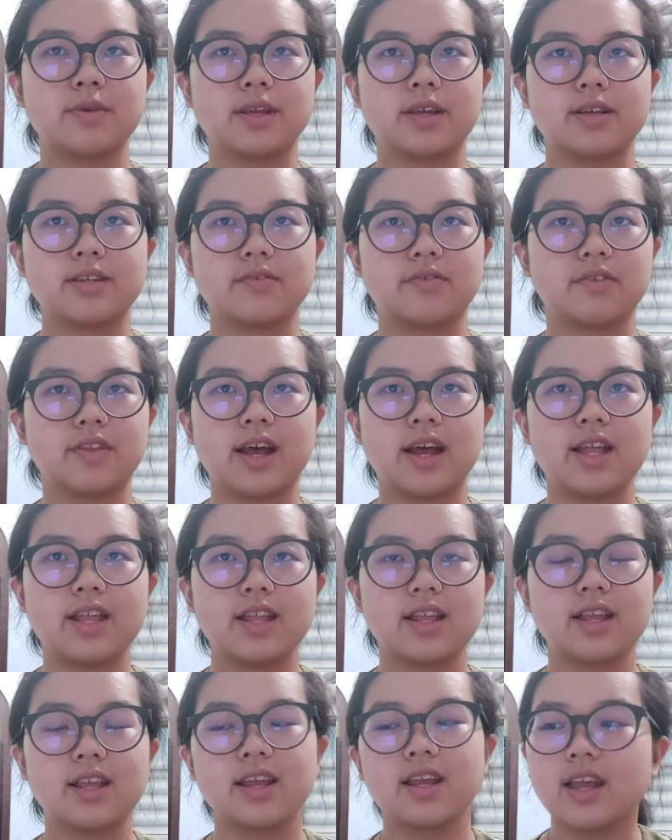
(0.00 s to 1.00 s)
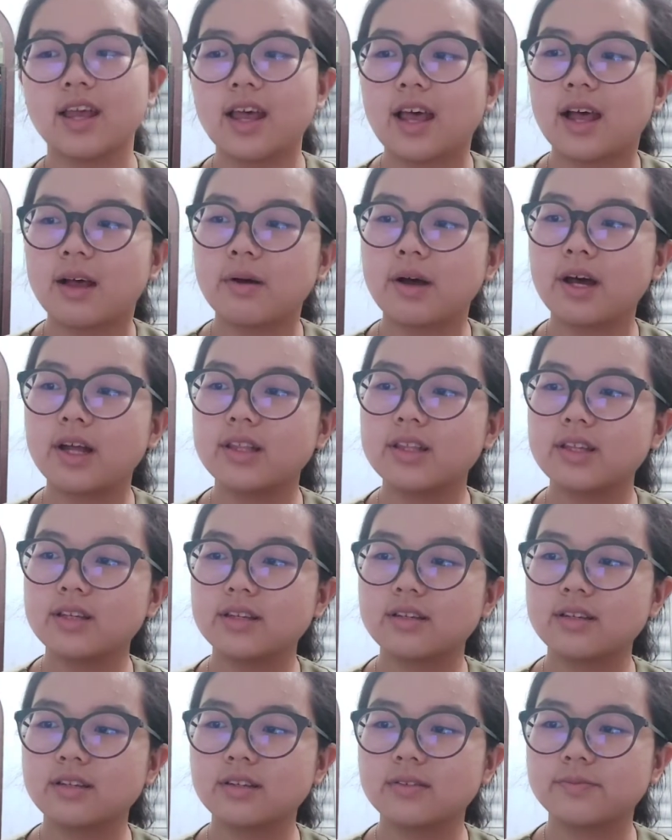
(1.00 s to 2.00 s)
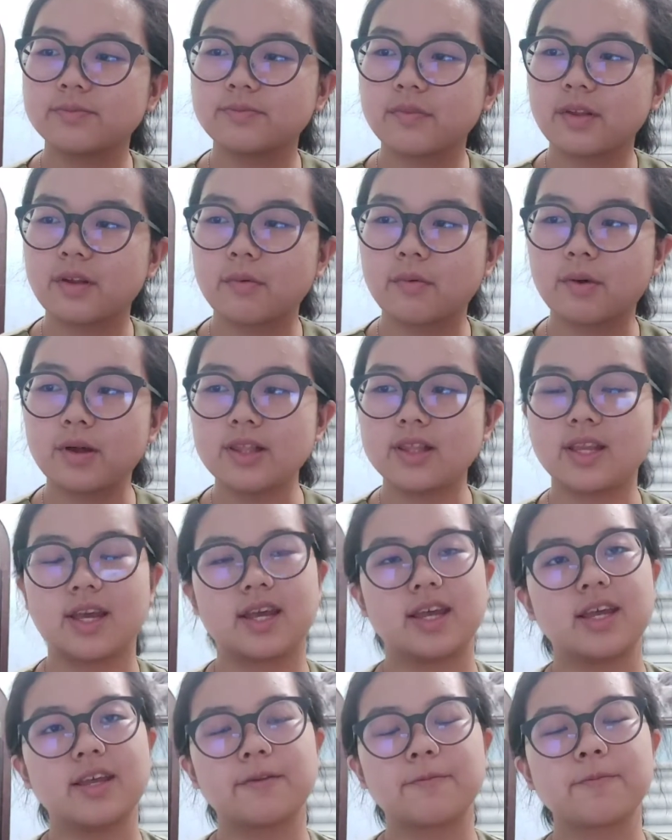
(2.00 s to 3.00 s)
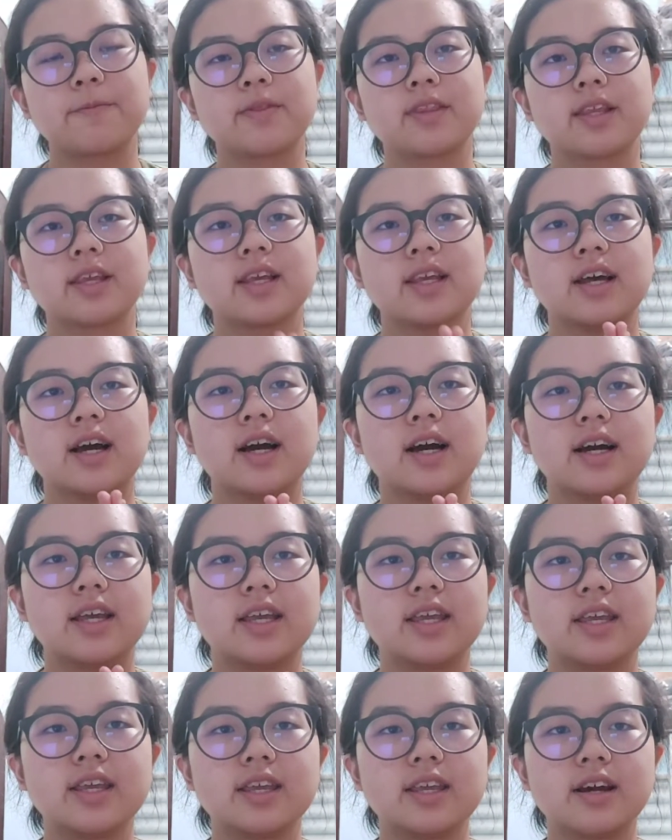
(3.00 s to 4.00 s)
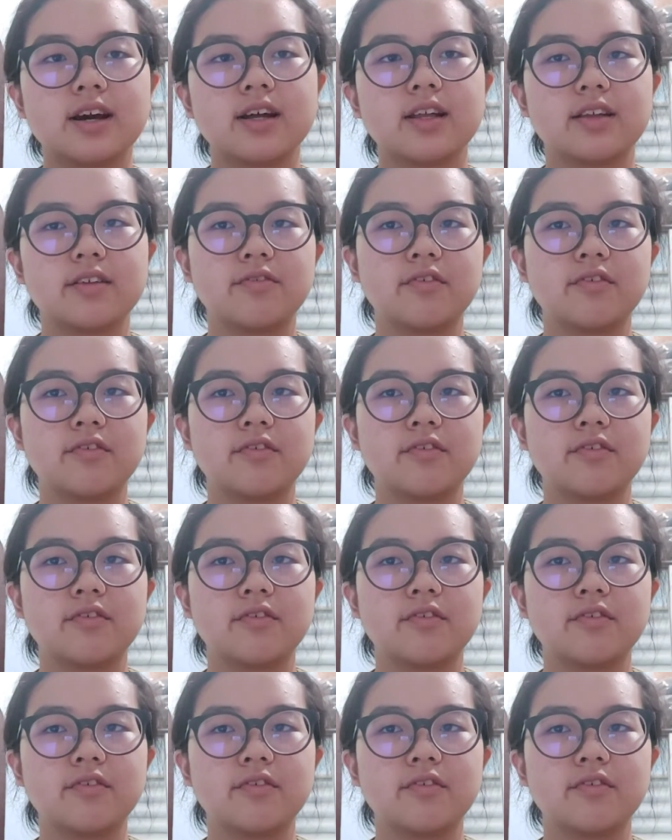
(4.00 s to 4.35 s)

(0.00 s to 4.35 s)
because of that, until one day, he got